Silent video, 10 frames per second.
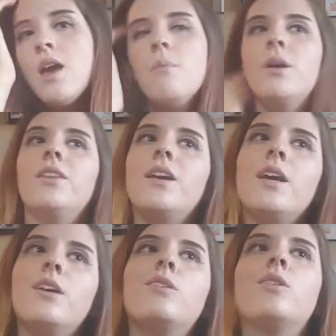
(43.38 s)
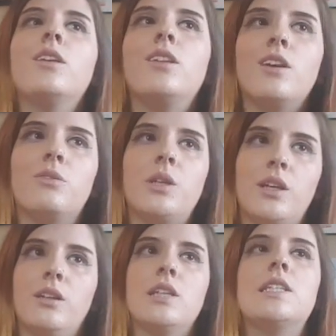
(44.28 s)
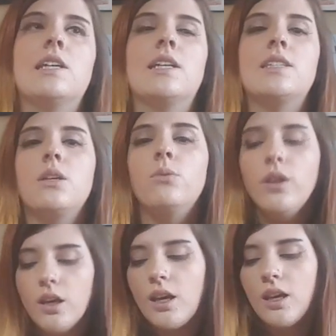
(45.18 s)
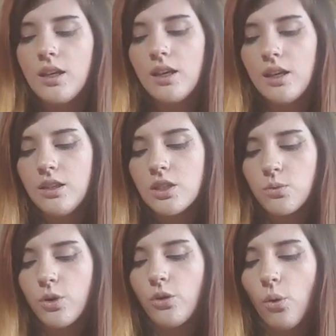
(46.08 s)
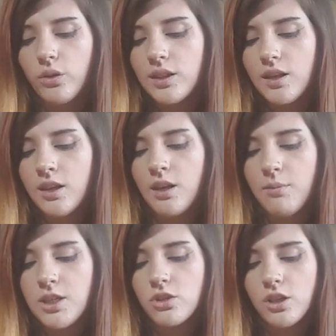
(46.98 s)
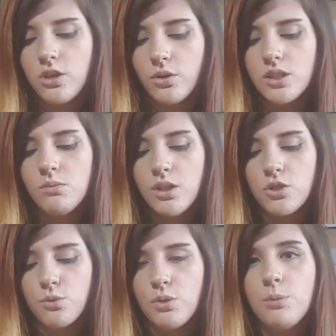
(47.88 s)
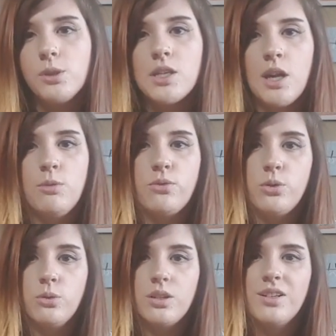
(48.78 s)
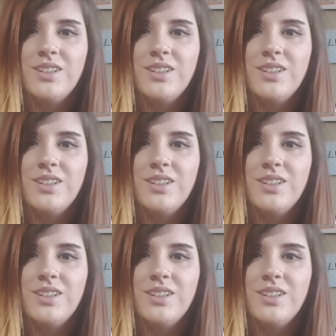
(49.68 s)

But then I couldn't really think of ridiculous things. Like really, in this world, the only thing that majorly annoys me is when people deny me food.